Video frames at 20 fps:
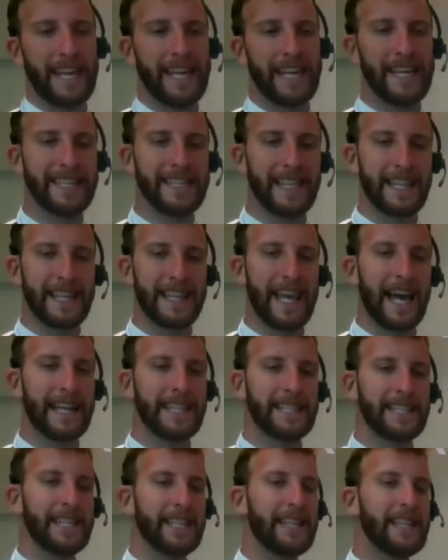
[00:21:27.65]
is
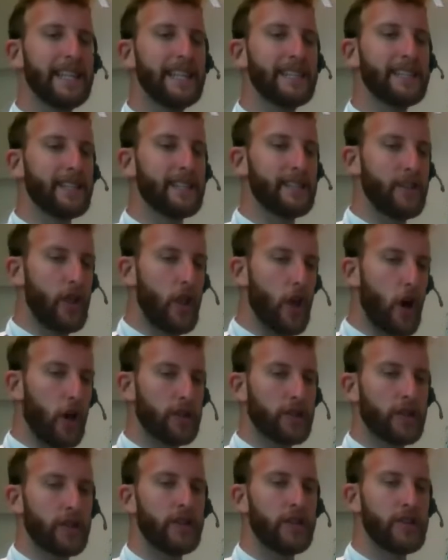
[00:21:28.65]
that this is
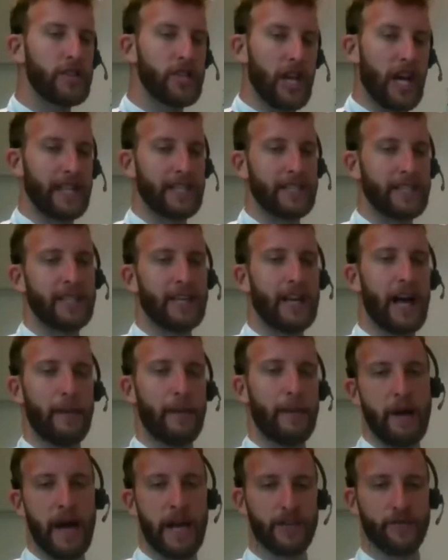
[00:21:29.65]
not just
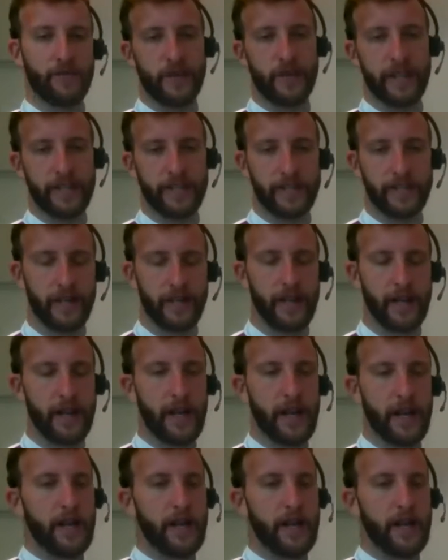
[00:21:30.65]
a batch freezer.